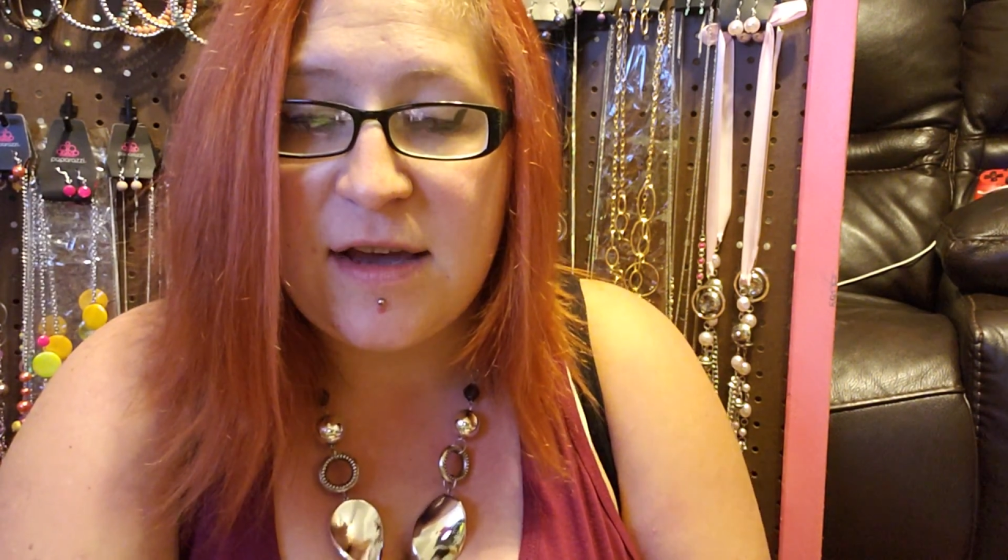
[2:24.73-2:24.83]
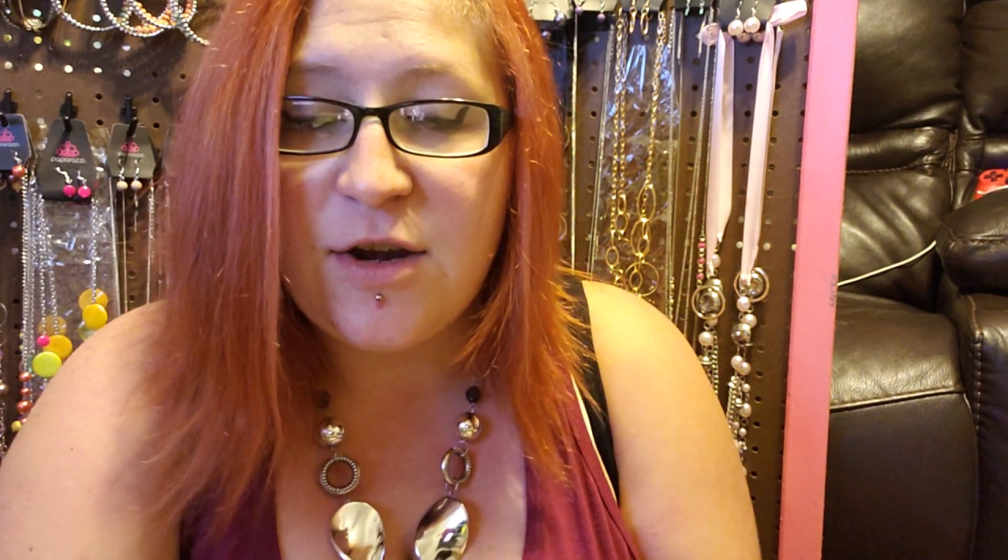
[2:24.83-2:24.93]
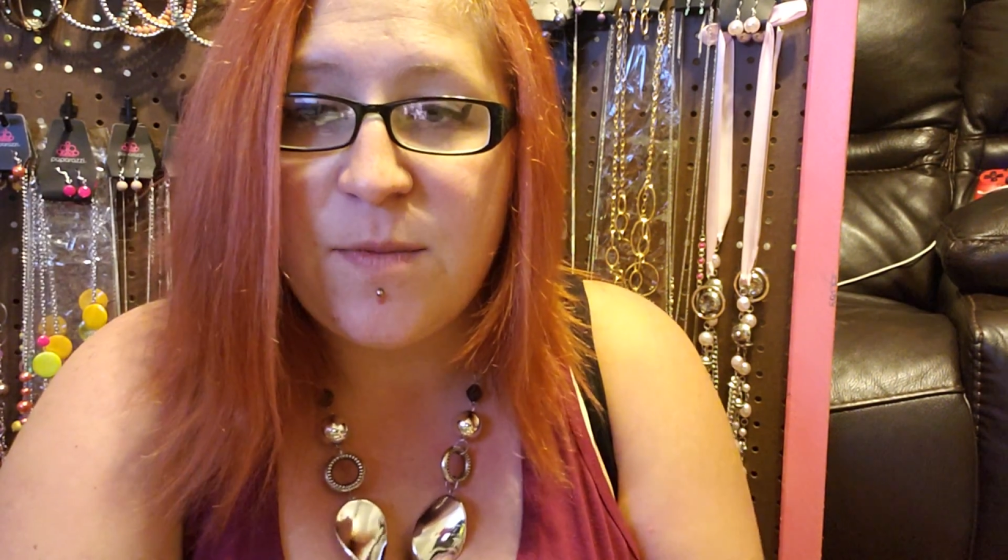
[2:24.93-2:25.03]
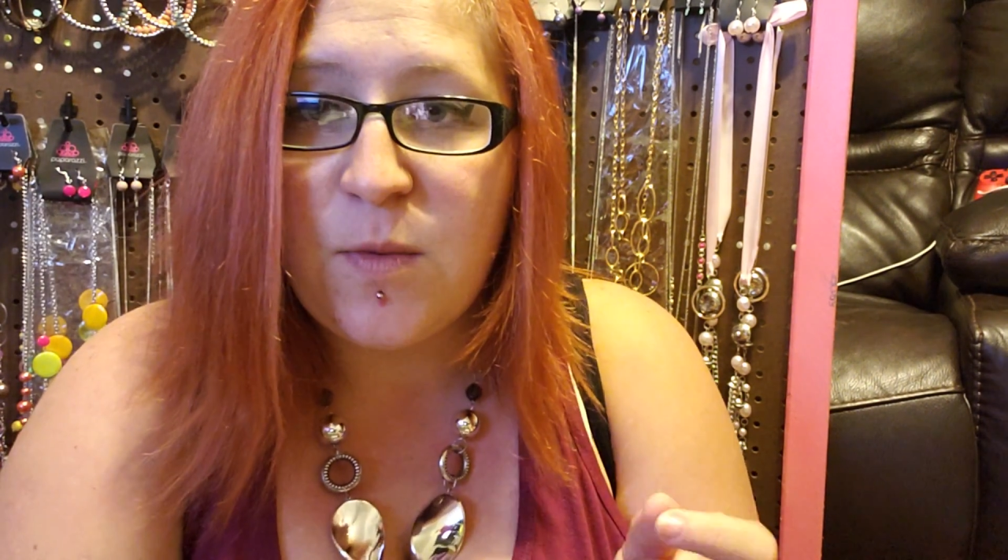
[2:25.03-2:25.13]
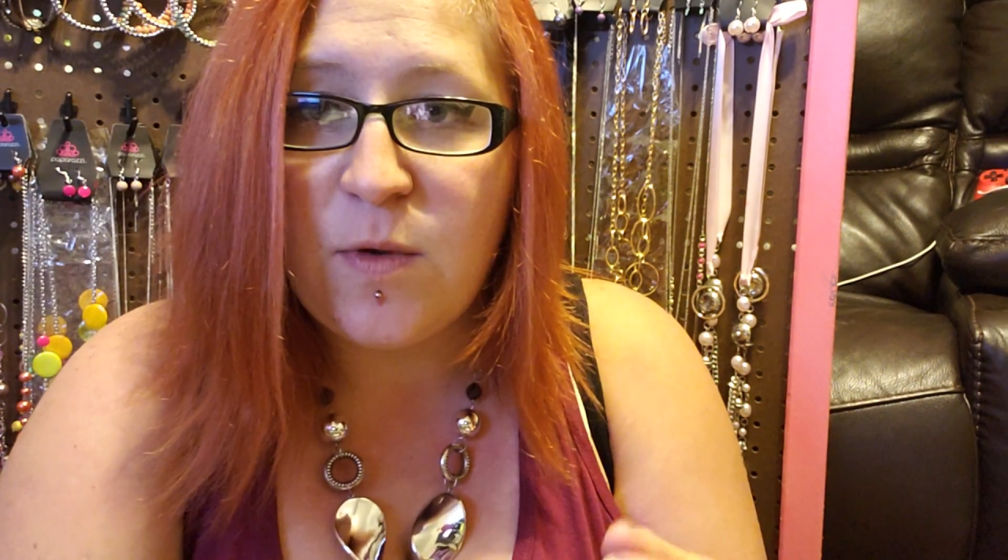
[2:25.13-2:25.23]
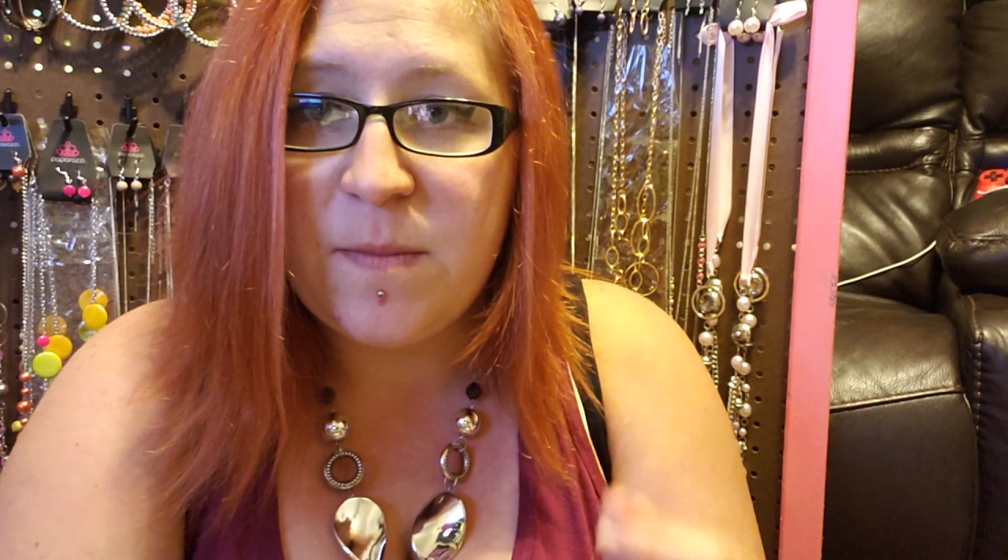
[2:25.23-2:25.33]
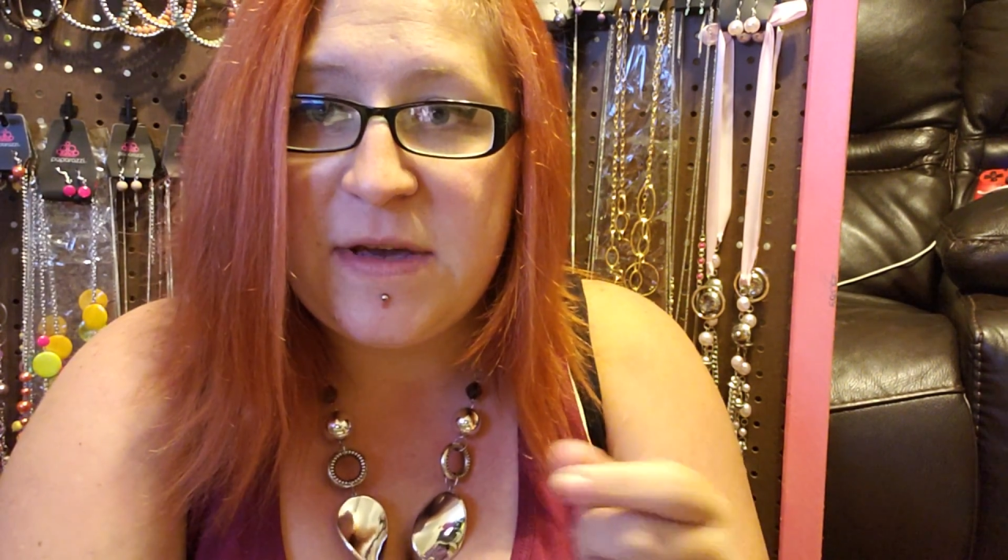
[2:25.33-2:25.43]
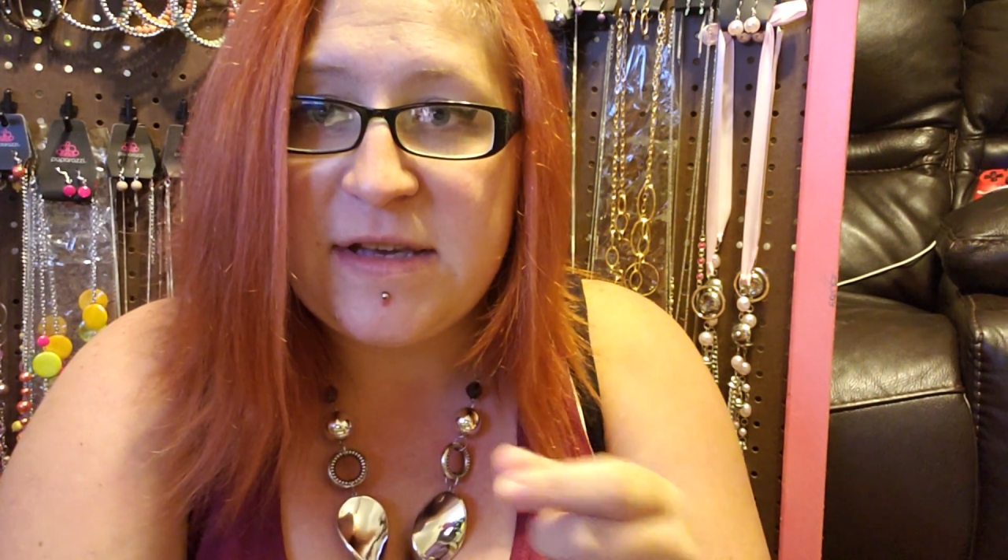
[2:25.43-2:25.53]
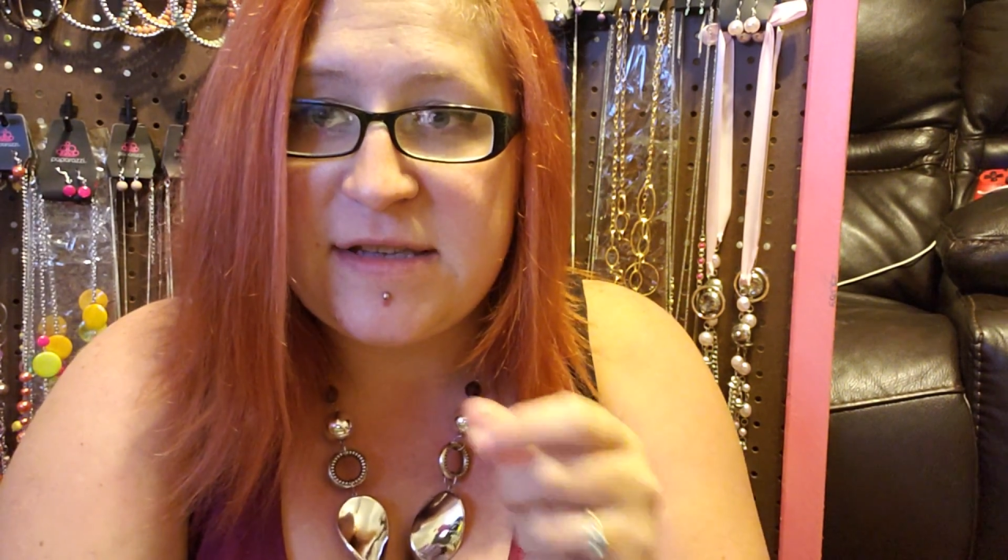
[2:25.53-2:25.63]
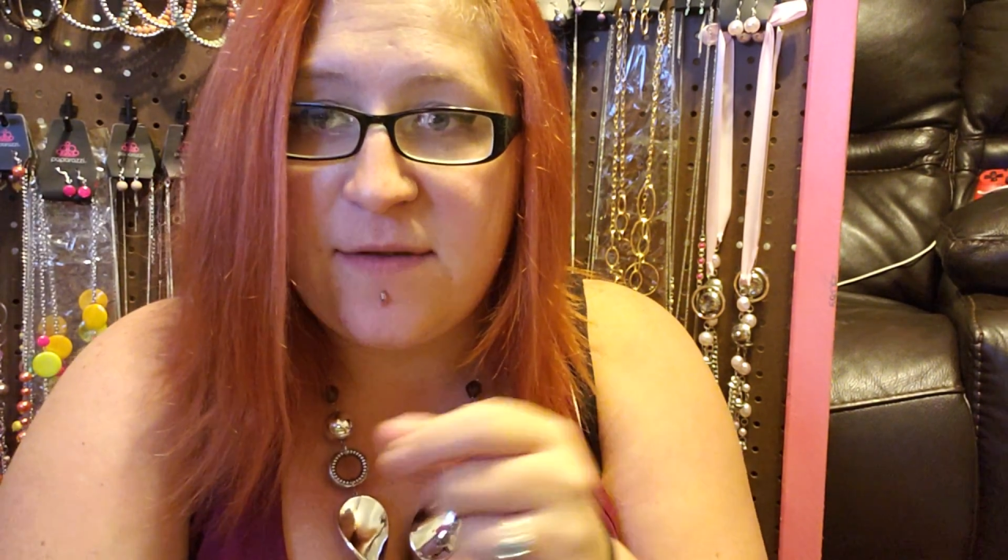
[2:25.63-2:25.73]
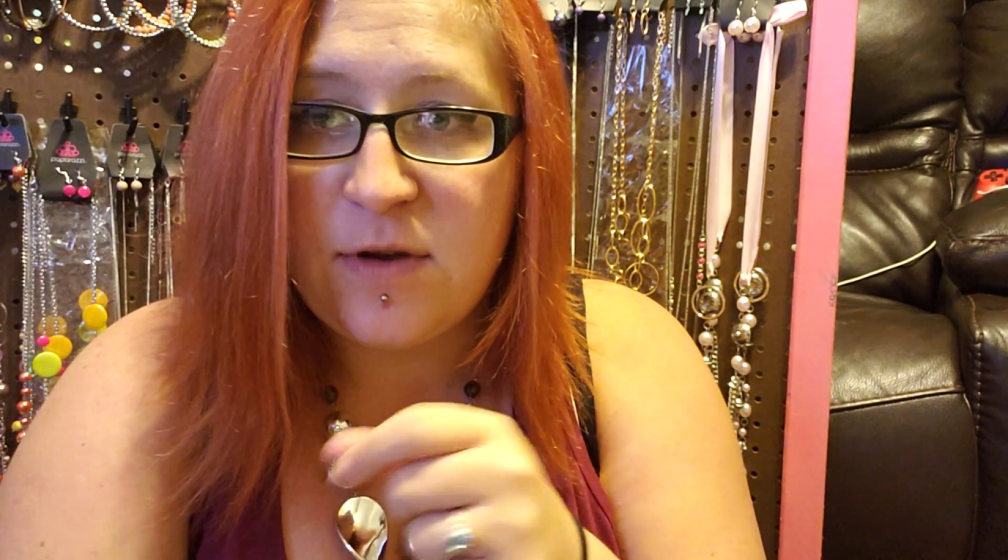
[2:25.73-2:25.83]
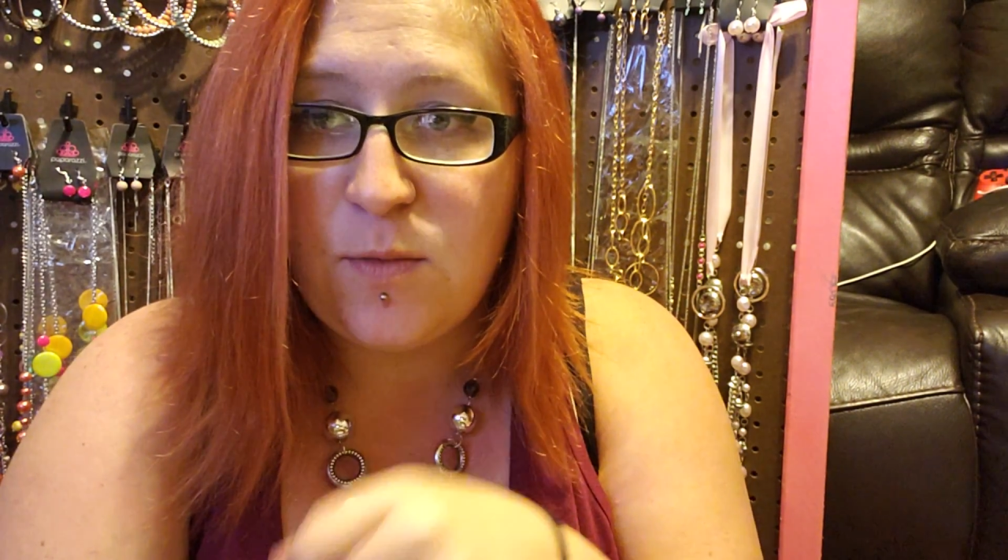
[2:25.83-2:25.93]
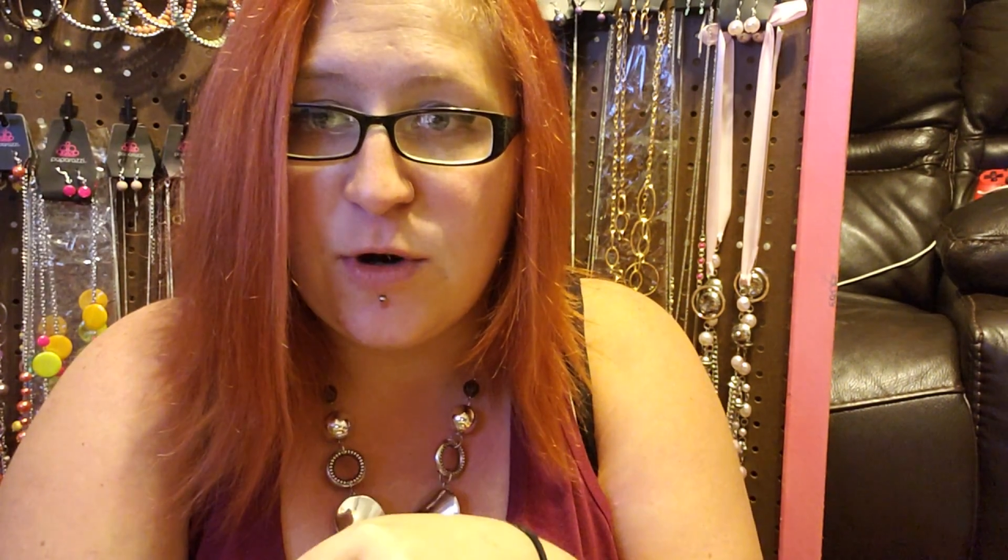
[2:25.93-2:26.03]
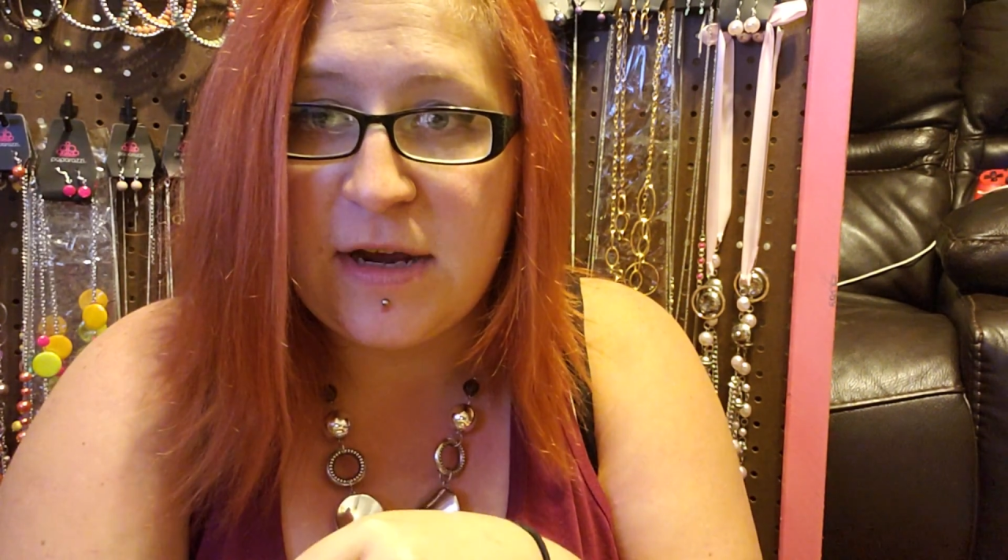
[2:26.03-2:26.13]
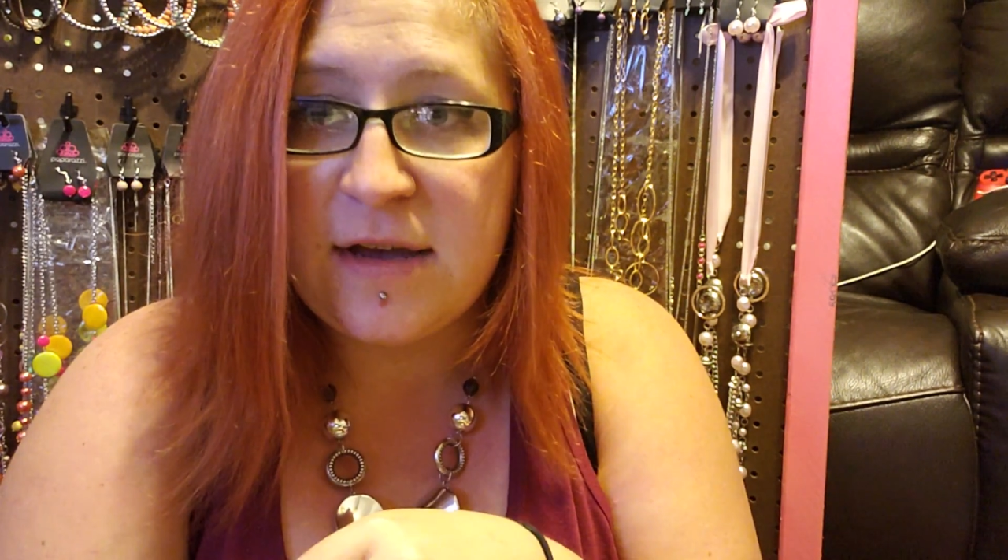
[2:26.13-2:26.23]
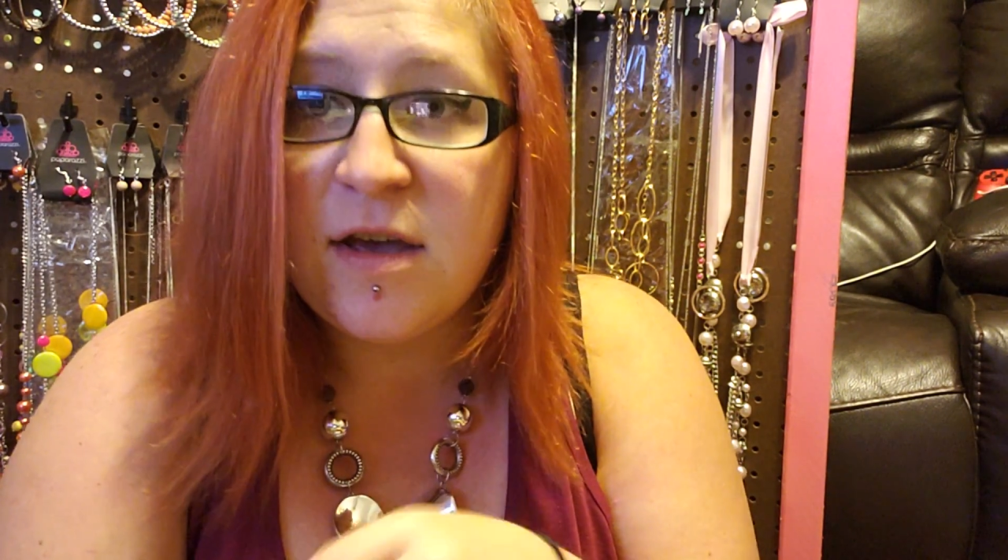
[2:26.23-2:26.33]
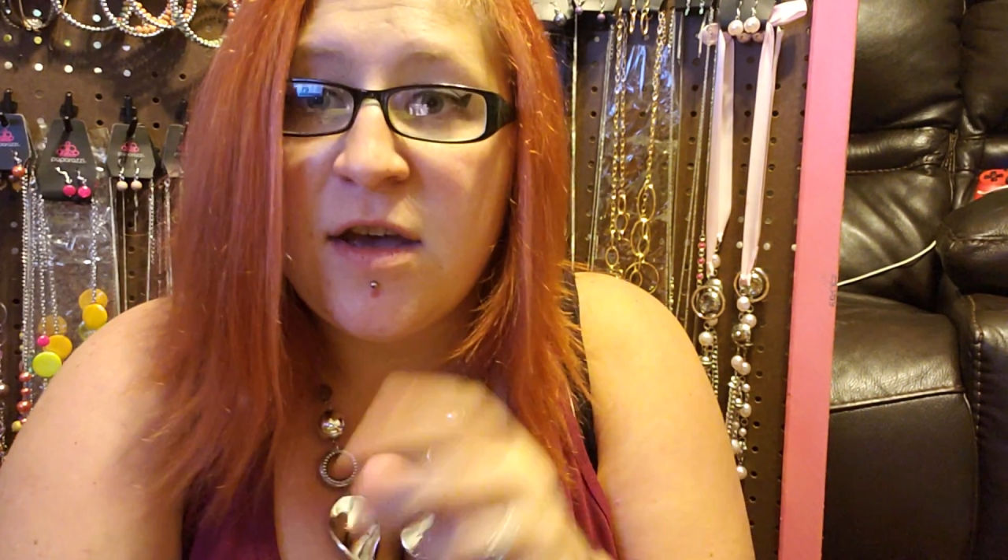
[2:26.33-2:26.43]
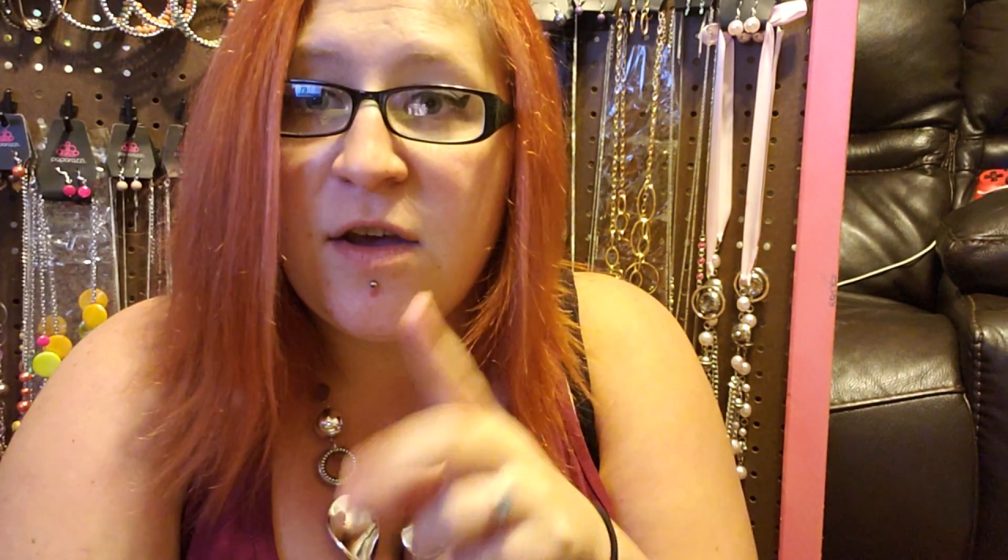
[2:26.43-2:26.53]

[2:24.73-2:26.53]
and open one piece every morning,